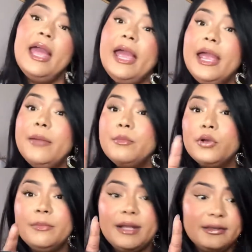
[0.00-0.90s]
and
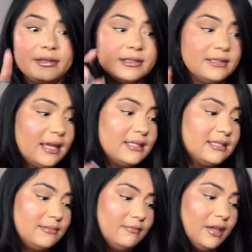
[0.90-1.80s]
beauty blenders.
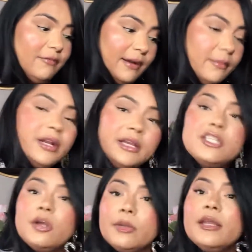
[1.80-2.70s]
That's, if I'm gonna get
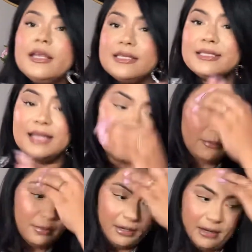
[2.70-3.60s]
something, it's
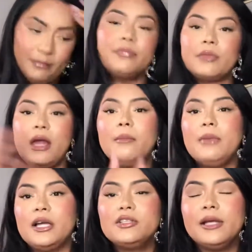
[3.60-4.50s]
that. But I'm
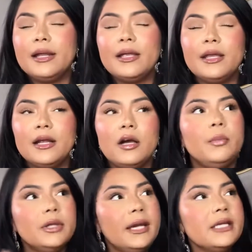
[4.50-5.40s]
actually gonna get a
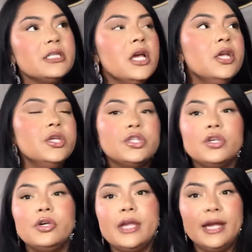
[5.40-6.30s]
couple things.
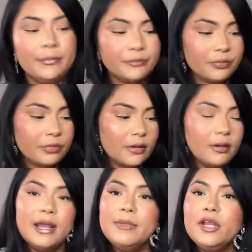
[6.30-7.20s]
So yeah,
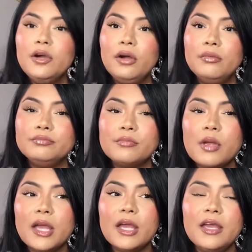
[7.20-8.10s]
let me know
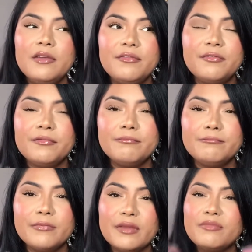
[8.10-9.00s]
if
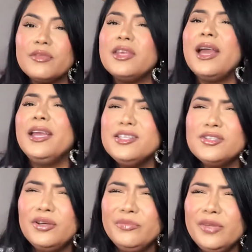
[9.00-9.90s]
you're getting
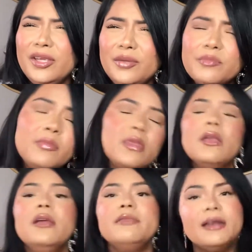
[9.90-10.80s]
something,
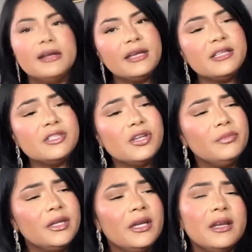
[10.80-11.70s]
if you aren't getting
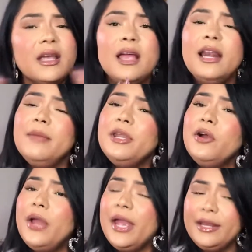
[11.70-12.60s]
something, let me
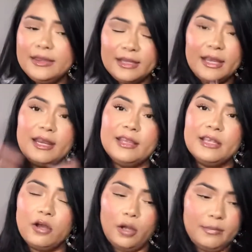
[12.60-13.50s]
know anything in
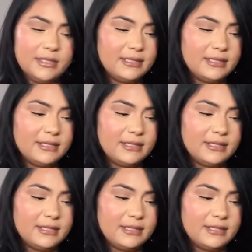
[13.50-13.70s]
the comment